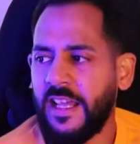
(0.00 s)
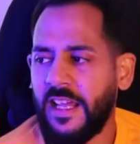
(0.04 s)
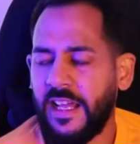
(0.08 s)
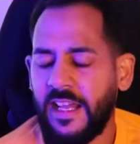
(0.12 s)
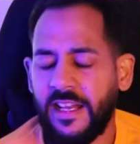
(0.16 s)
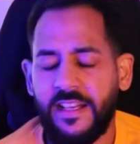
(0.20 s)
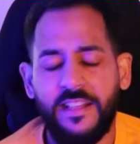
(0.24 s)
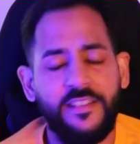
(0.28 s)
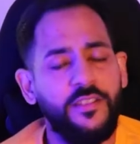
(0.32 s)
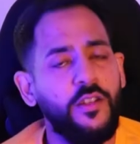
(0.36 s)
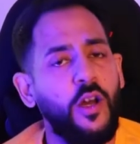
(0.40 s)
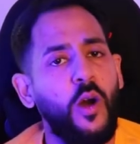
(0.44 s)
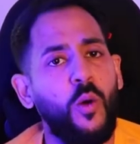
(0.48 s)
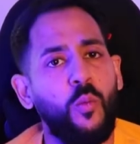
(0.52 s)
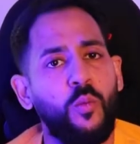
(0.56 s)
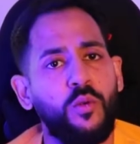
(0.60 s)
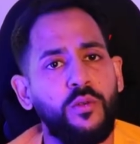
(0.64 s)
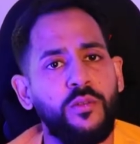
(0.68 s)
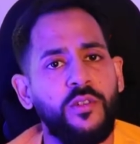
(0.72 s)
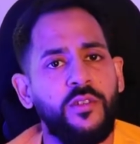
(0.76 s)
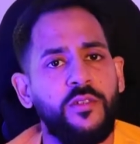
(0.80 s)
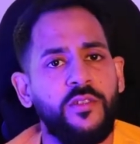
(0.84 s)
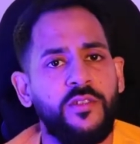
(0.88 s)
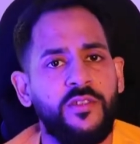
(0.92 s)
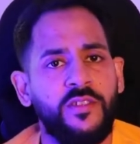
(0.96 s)
And it's not a
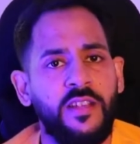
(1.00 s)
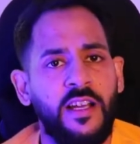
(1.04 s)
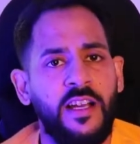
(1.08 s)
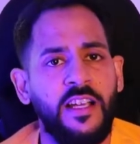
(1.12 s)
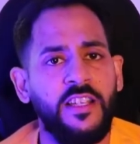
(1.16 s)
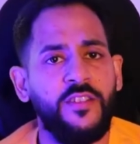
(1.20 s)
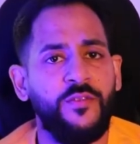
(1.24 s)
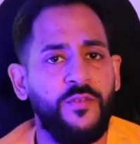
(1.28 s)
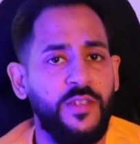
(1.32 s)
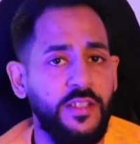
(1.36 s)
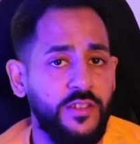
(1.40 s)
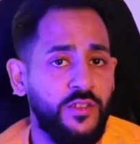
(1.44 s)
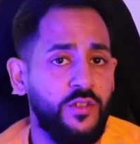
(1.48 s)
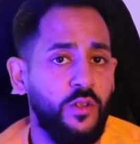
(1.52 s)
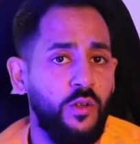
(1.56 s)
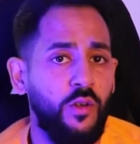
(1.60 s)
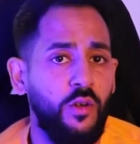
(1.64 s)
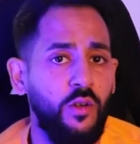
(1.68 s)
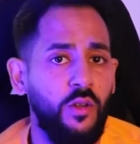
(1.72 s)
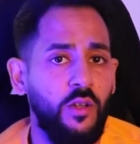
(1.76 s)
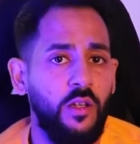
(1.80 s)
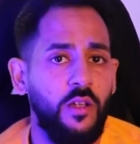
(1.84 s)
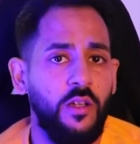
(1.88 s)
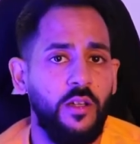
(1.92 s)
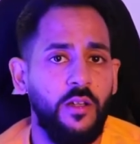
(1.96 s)
one size fits
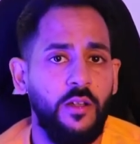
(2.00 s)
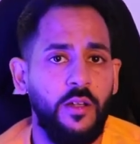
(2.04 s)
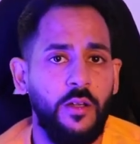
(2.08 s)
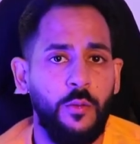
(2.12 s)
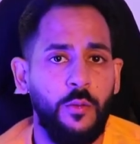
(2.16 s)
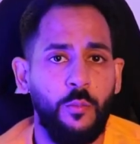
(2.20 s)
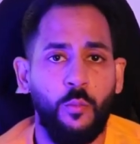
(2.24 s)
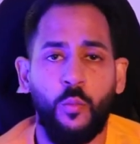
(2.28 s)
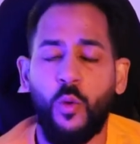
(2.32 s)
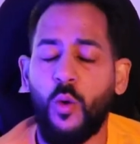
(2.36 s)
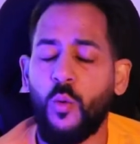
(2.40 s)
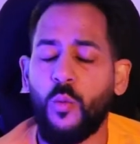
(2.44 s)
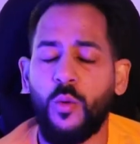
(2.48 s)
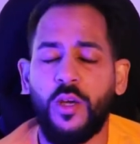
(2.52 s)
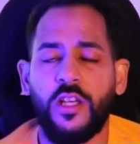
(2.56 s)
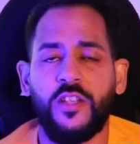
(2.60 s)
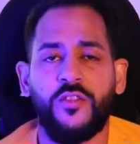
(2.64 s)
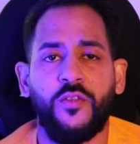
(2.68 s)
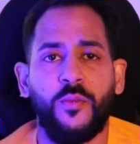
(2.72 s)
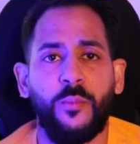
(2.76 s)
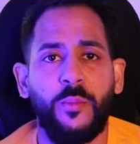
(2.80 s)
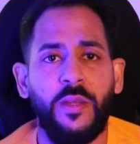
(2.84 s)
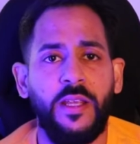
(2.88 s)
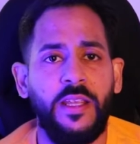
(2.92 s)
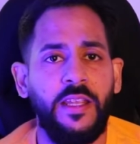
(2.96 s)
all. What works
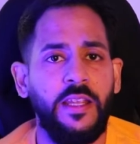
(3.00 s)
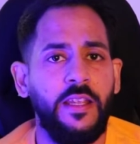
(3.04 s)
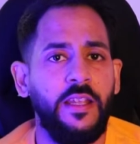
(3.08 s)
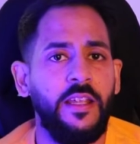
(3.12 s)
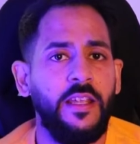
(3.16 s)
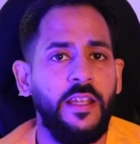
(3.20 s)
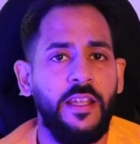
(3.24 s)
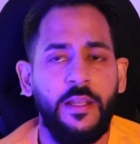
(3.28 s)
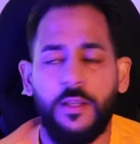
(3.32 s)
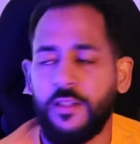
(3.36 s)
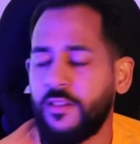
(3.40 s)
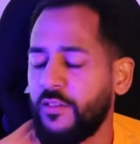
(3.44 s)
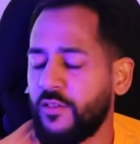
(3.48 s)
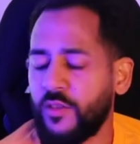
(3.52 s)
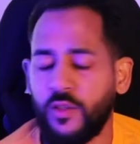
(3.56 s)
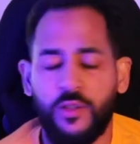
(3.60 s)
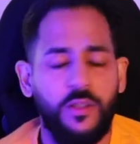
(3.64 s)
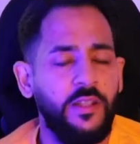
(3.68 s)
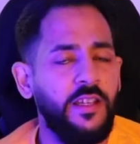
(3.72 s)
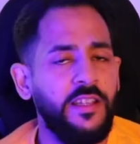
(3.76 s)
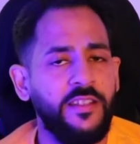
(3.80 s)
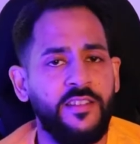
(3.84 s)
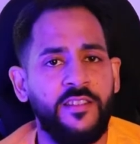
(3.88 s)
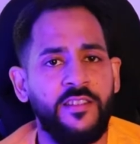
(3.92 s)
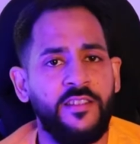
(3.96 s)
for me doesn't
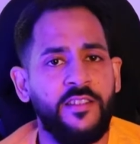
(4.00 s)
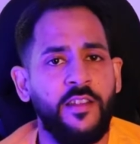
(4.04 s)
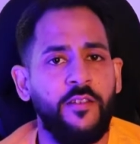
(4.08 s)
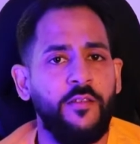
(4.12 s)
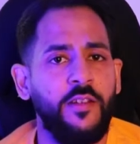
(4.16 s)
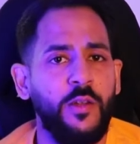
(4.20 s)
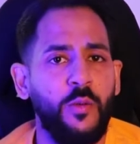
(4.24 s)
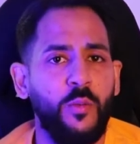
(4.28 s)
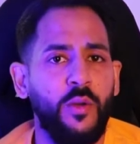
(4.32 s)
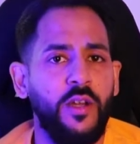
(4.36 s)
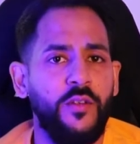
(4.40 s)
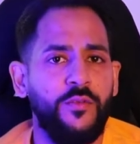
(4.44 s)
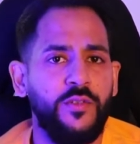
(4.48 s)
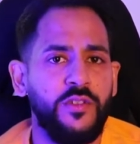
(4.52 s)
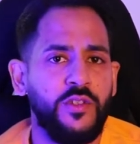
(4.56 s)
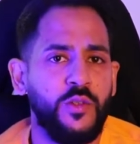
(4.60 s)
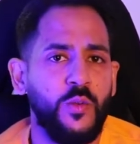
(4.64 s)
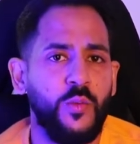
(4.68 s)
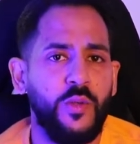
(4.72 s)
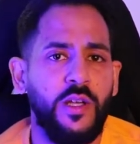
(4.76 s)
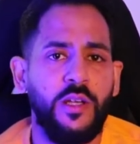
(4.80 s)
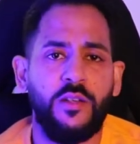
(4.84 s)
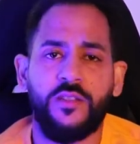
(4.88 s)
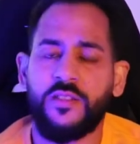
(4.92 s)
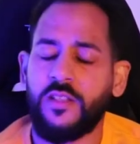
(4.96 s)
necessarily work for
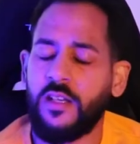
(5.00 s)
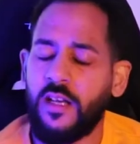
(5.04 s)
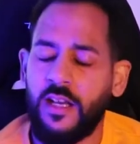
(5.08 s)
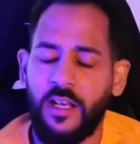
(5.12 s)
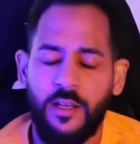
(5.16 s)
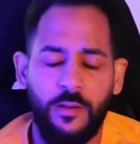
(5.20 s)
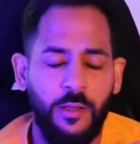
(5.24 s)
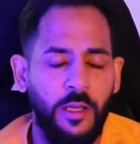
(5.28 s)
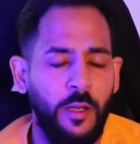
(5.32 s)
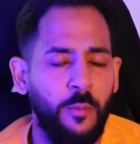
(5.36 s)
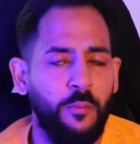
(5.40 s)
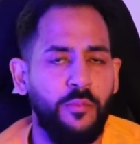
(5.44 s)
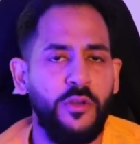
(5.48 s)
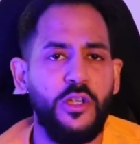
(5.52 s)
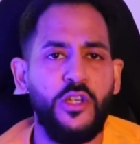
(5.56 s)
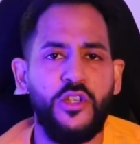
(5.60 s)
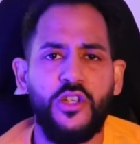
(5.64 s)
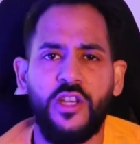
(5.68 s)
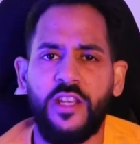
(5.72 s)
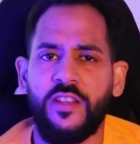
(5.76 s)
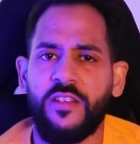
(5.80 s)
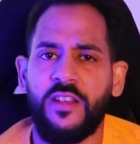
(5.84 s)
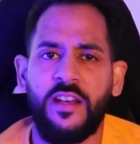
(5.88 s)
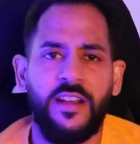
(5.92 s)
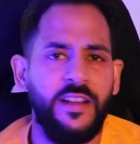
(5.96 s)
someone else. I
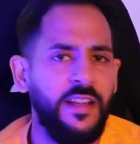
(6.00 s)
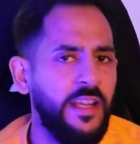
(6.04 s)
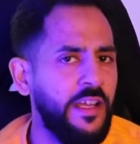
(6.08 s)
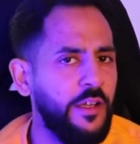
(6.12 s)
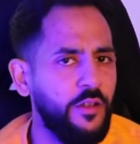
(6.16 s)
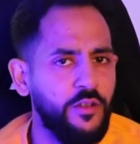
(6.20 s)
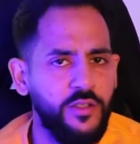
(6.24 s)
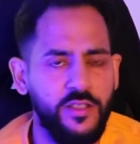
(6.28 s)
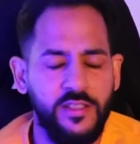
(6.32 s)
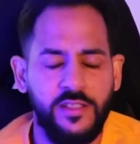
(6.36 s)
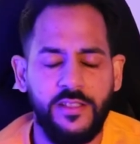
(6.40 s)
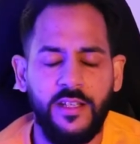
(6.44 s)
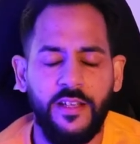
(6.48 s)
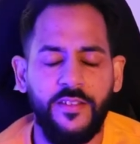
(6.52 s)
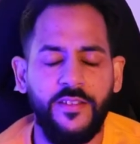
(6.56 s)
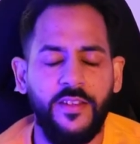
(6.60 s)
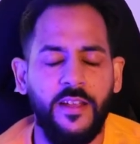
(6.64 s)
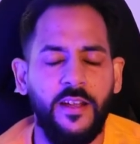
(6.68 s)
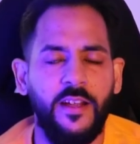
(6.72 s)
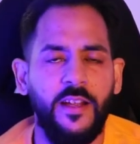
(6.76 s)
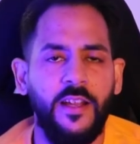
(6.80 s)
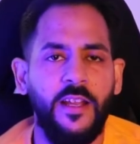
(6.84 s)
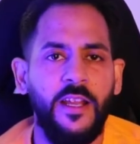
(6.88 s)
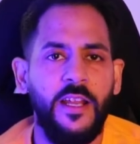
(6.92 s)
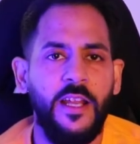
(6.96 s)
appreciate that and I understand
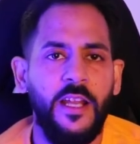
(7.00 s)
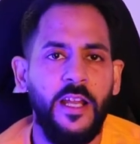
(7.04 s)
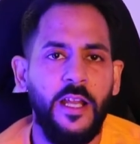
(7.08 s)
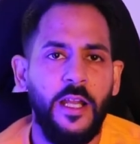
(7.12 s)
that.